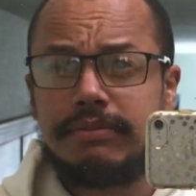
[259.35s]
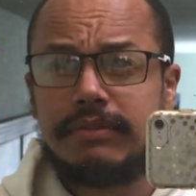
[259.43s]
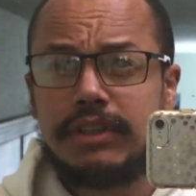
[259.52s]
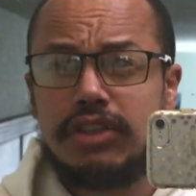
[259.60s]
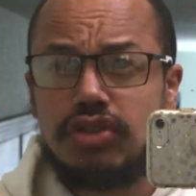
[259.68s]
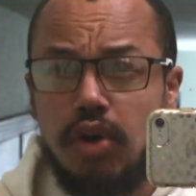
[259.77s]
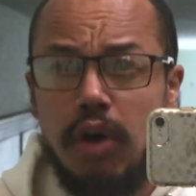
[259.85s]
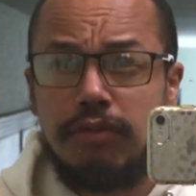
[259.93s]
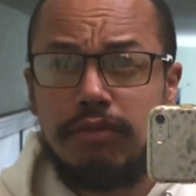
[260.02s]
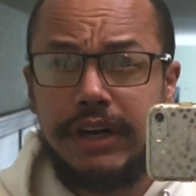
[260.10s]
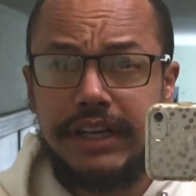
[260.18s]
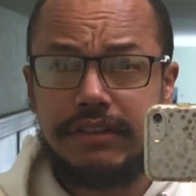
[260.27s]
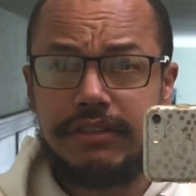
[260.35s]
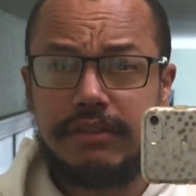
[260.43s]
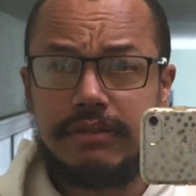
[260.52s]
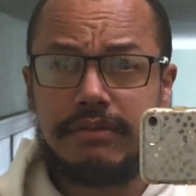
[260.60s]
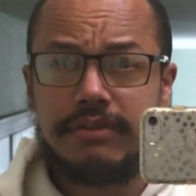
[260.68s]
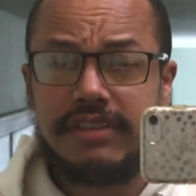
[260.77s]
Control freaks,
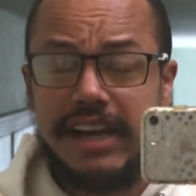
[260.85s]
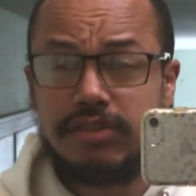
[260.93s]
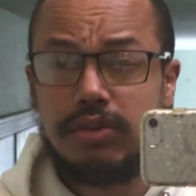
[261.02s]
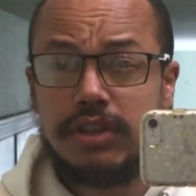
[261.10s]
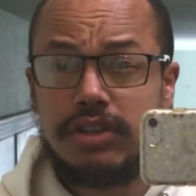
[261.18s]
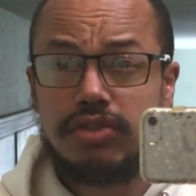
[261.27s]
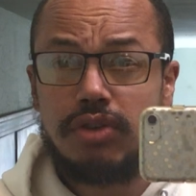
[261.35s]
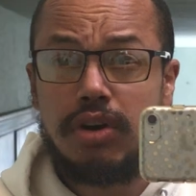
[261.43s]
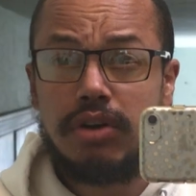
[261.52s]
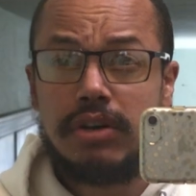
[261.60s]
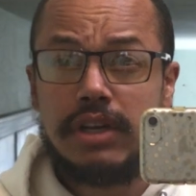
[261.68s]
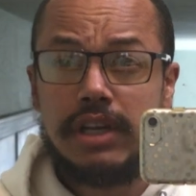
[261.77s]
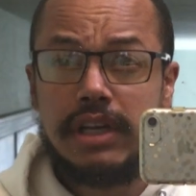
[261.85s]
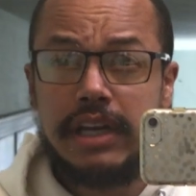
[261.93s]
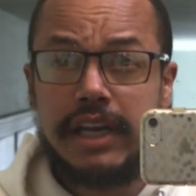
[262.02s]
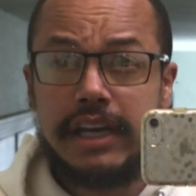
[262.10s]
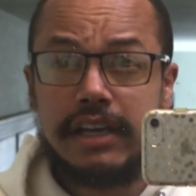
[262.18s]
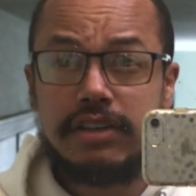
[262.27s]
sexual control
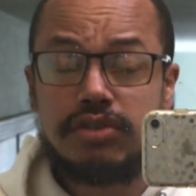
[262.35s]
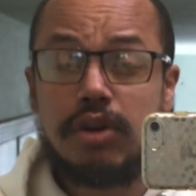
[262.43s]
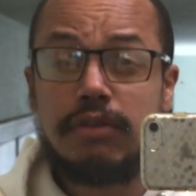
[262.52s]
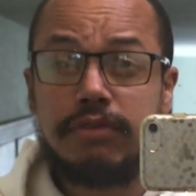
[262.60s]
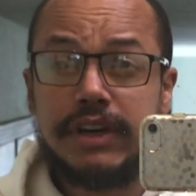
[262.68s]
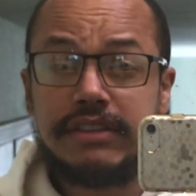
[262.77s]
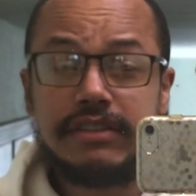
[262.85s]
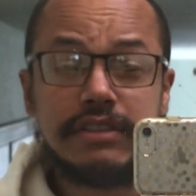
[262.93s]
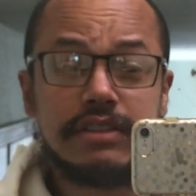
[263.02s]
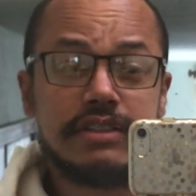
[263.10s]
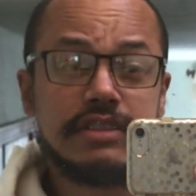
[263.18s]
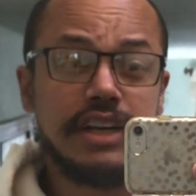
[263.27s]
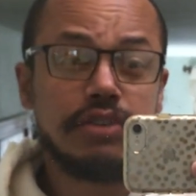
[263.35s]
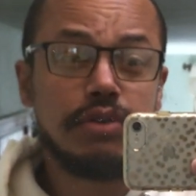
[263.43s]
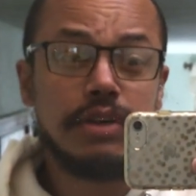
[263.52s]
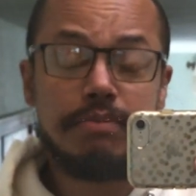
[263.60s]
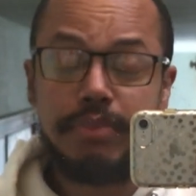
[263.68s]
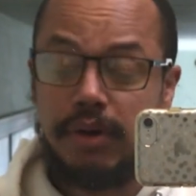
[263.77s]
and control freaks. There's a sexual
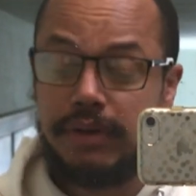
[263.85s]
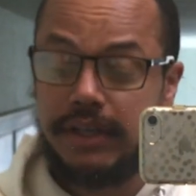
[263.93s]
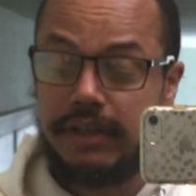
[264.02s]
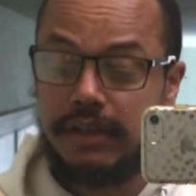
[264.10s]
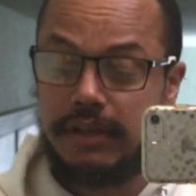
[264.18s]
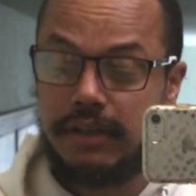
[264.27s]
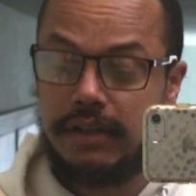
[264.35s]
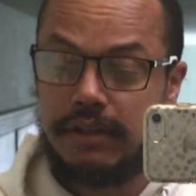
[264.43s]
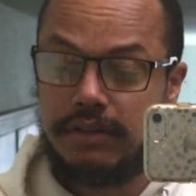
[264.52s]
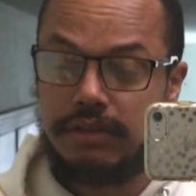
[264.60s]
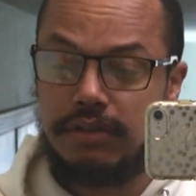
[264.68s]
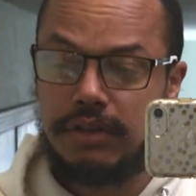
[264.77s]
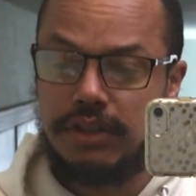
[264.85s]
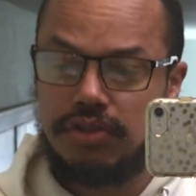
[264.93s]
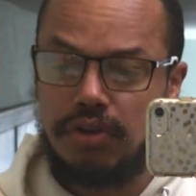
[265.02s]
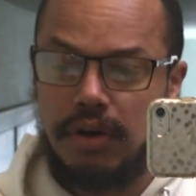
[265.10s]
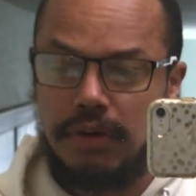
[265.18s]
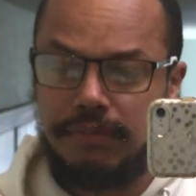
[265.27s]
component to
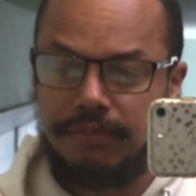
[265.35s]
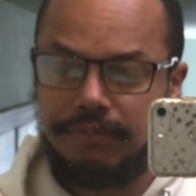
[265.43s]
control,